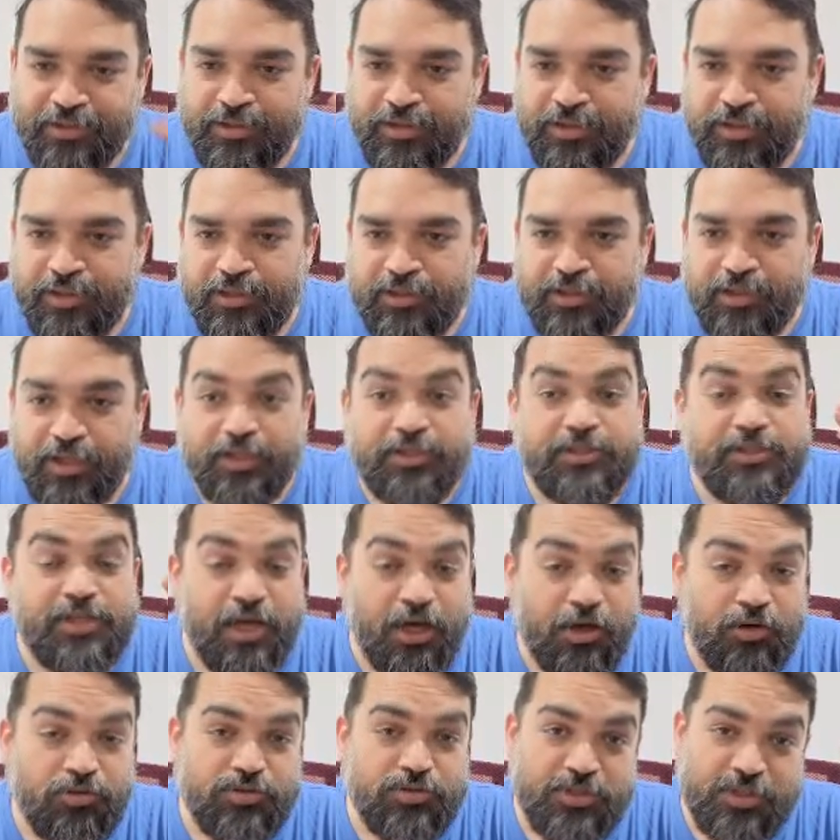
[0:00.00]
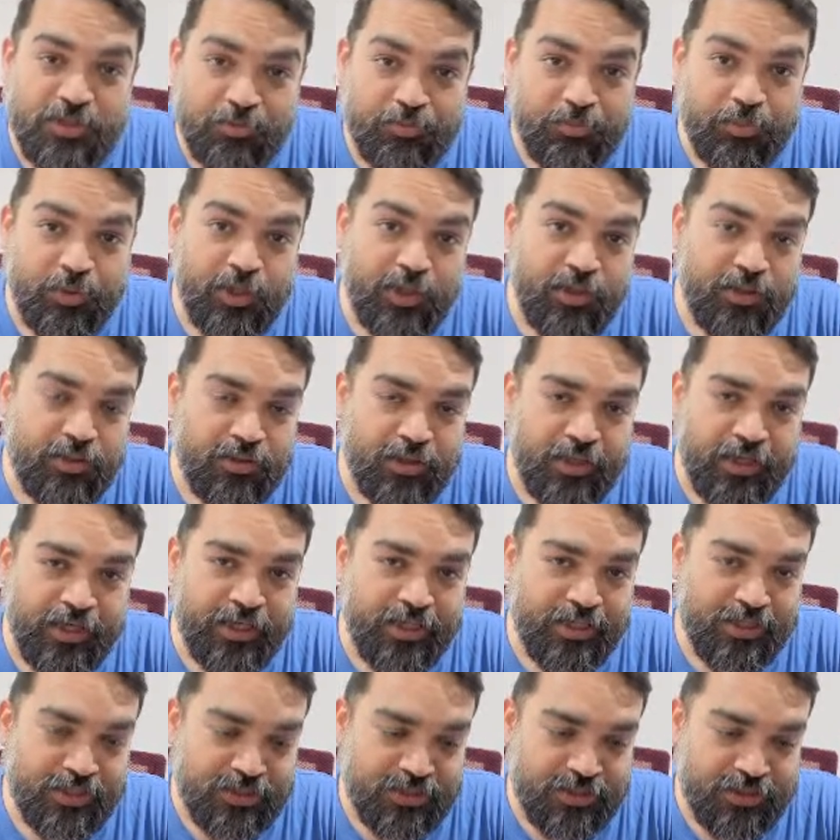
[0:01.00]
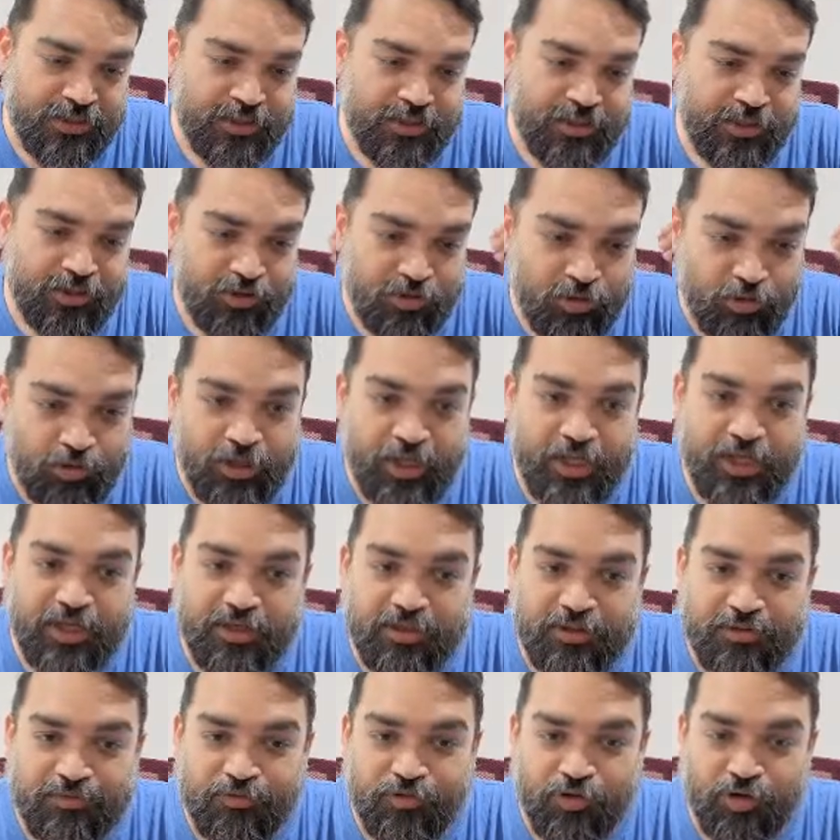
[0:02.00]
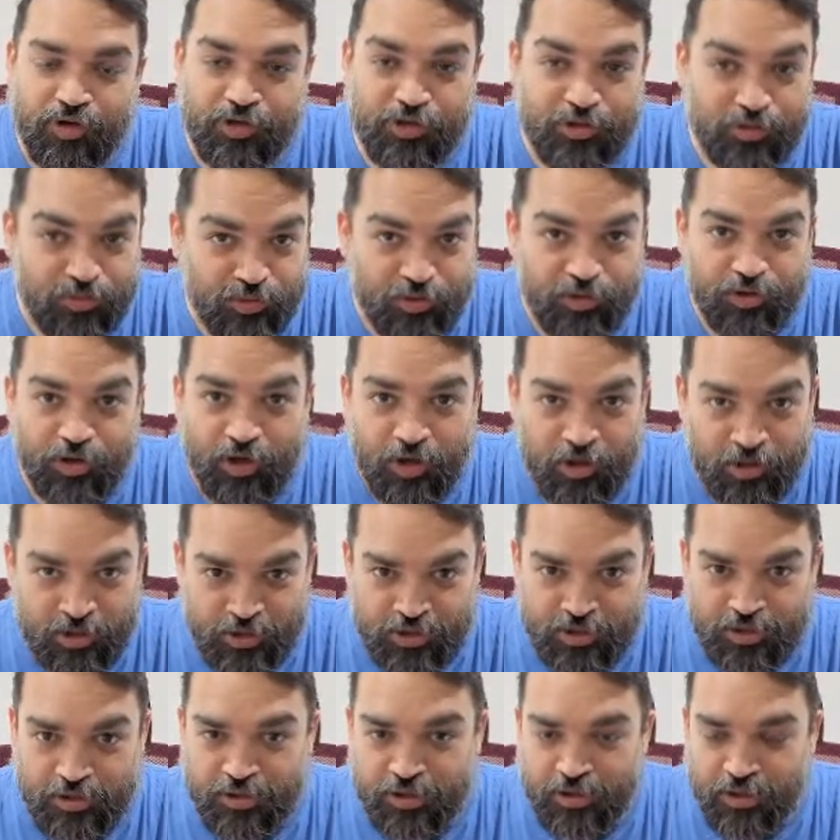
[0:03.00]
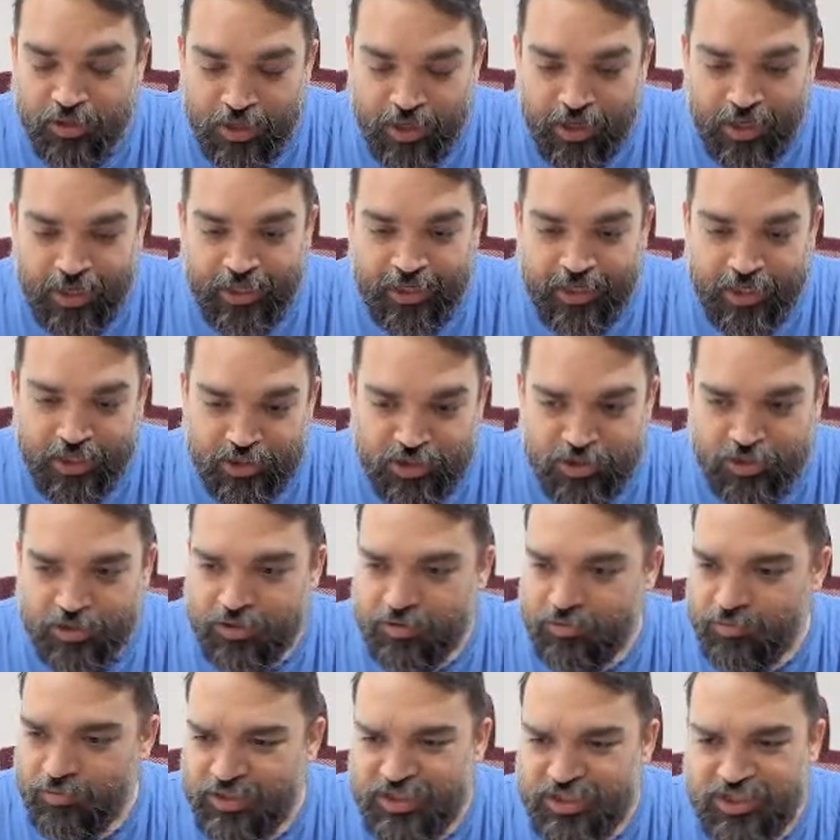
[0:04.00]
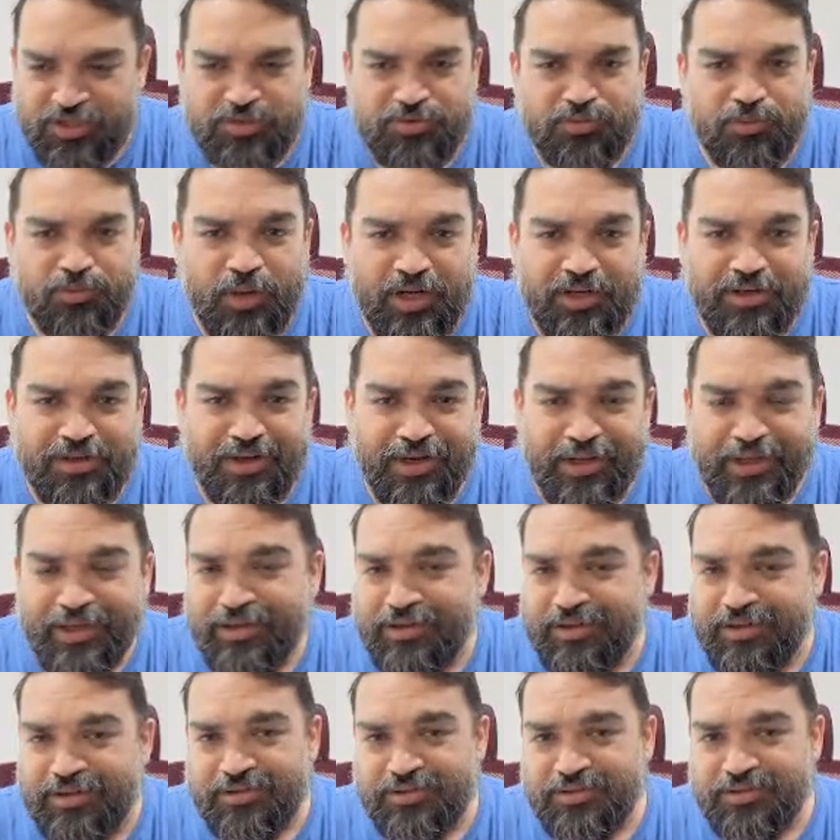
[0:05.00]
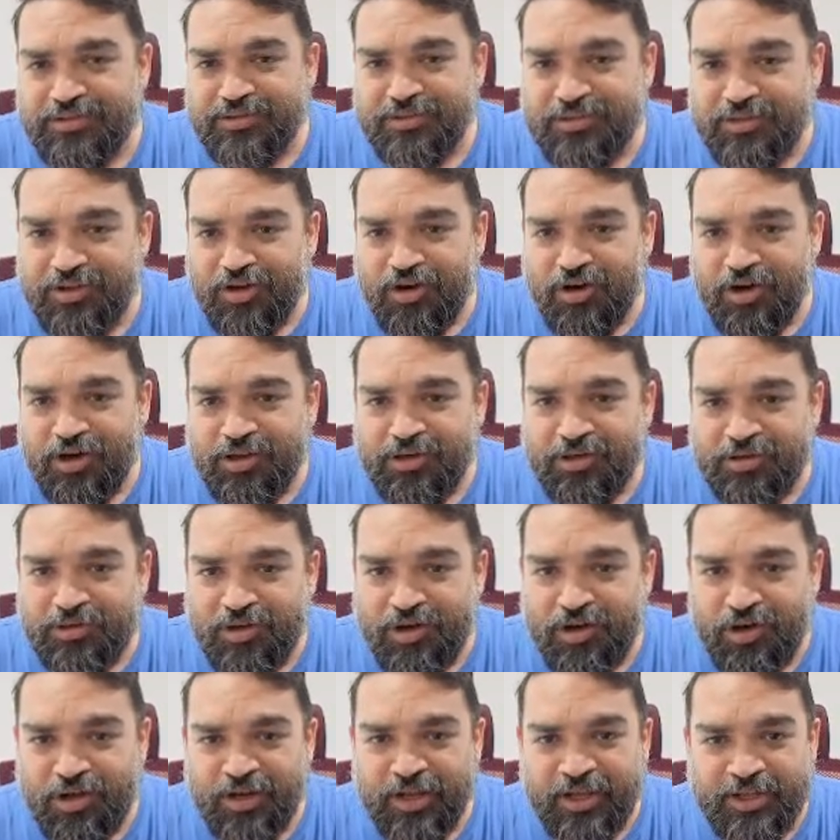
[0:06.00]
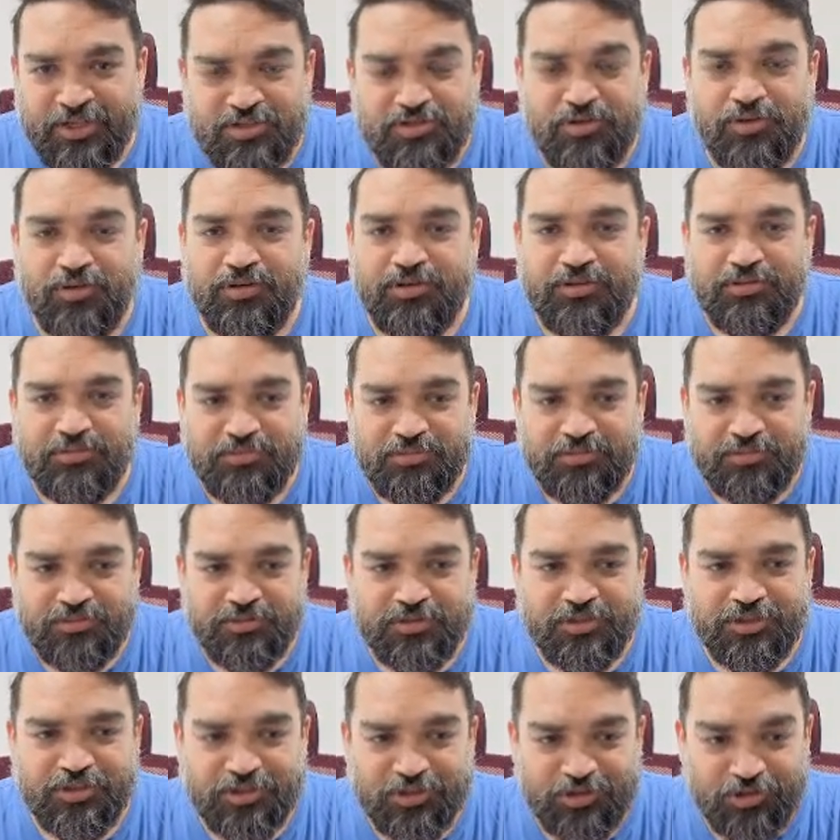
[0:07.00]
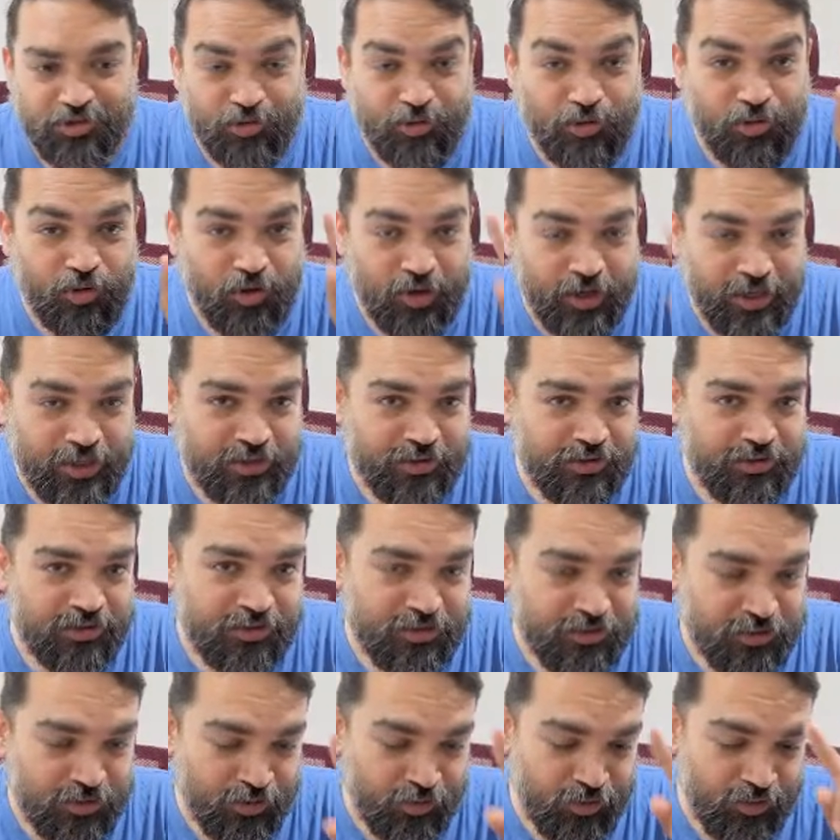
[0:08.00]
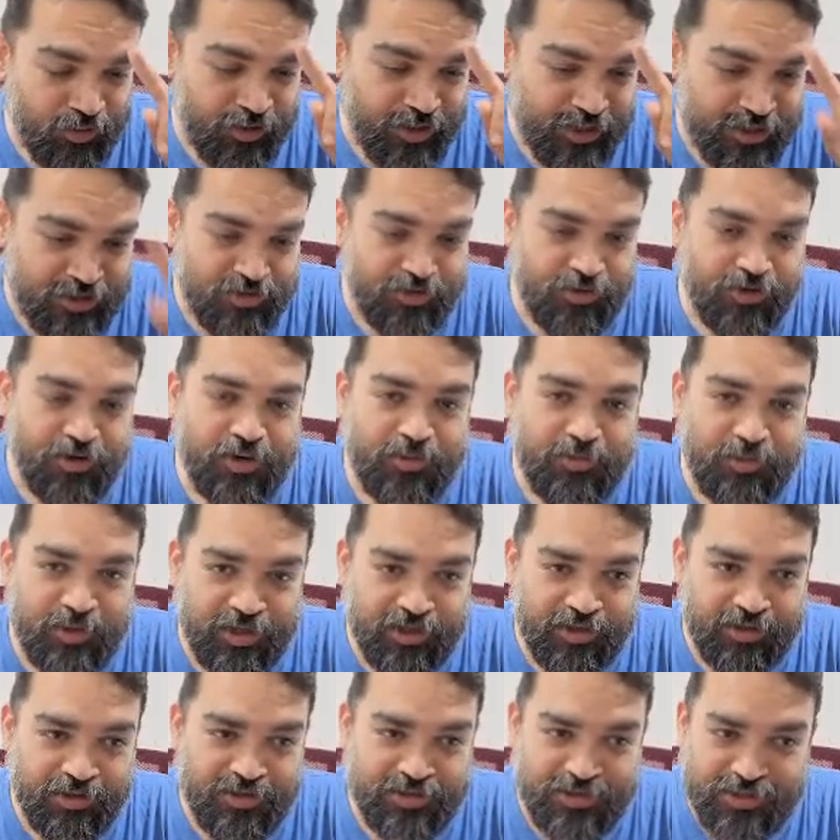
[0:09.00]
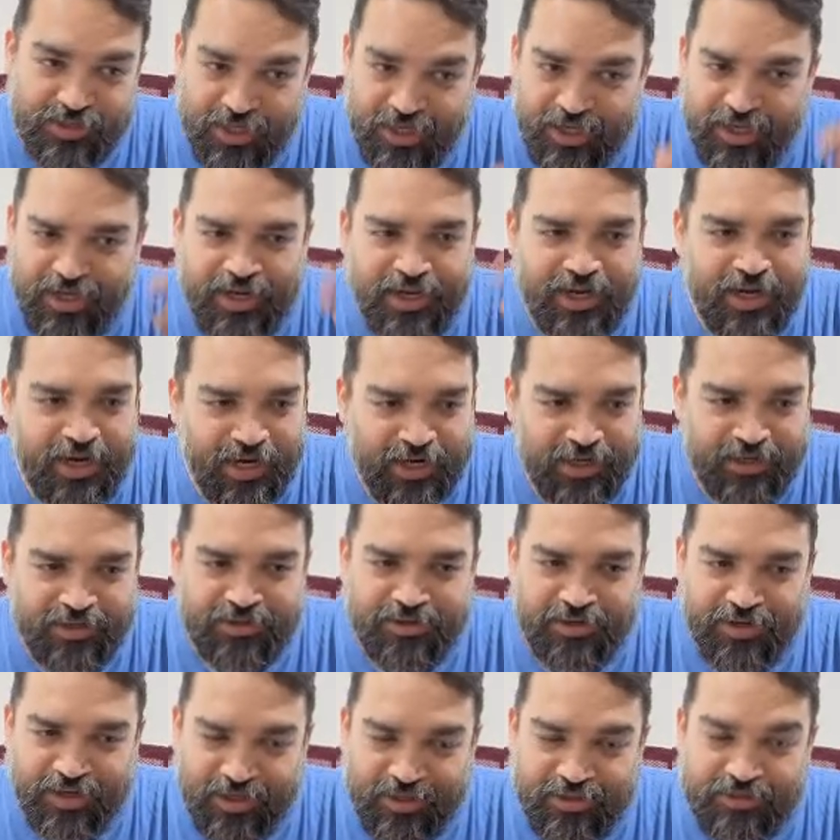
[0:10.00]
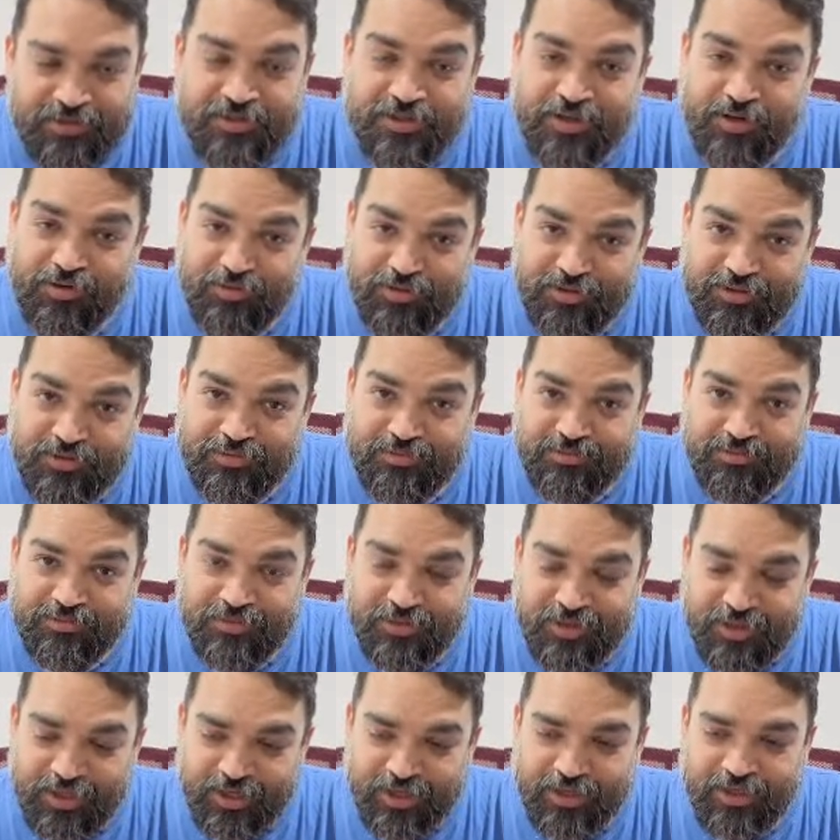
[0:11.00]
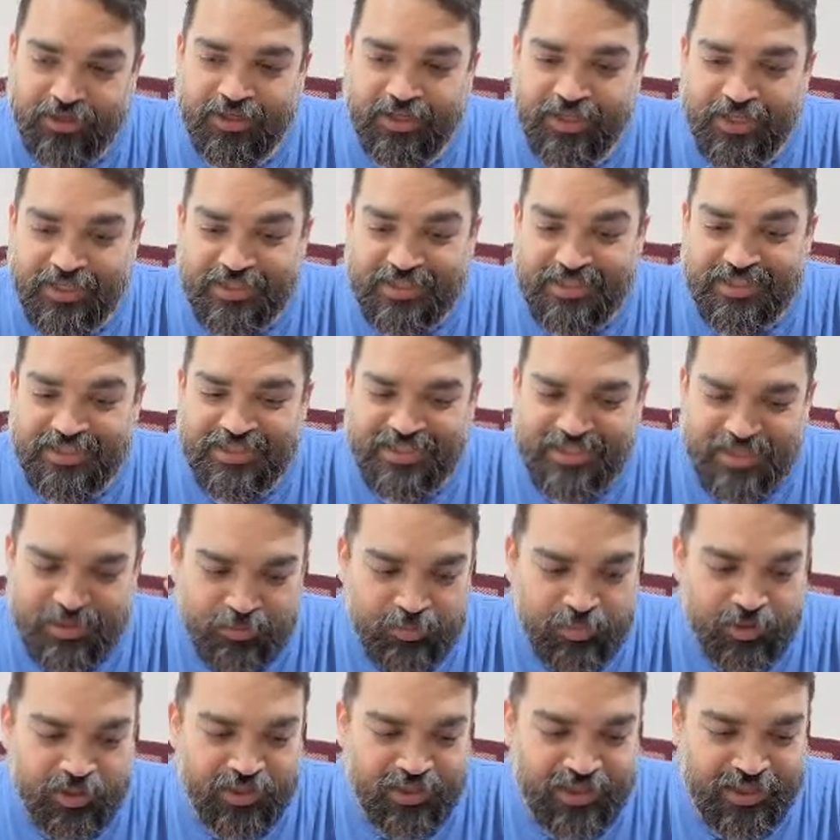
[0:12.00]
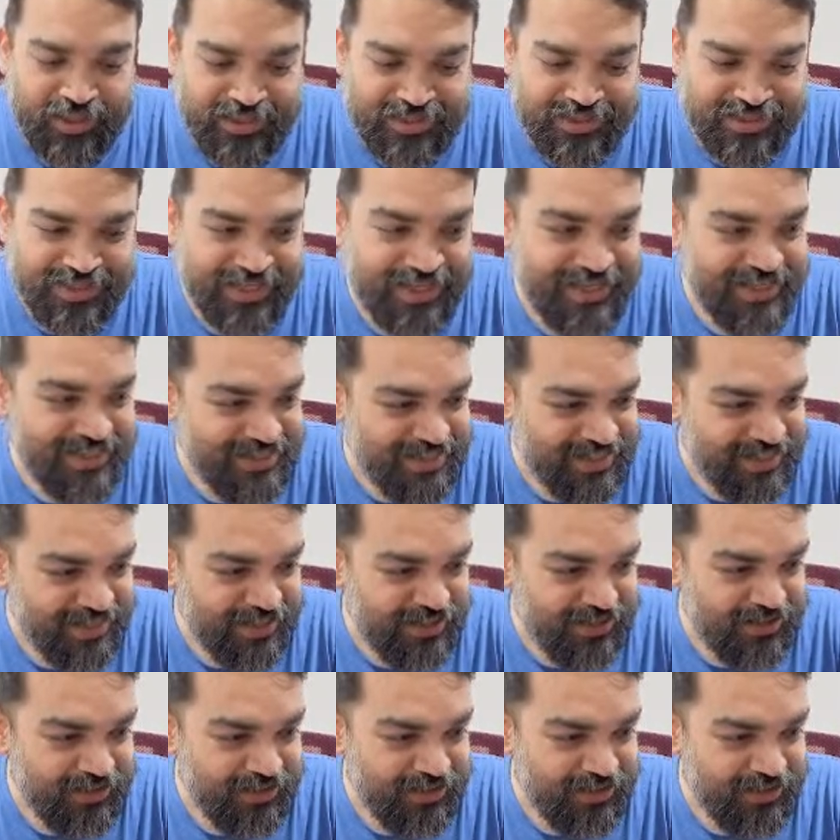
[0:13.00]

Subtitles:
That's how simple it is today for you to launch an agent with just one click on XO. So go ahead, go to exo.builders and try this out. Right? It's simple. It's easy.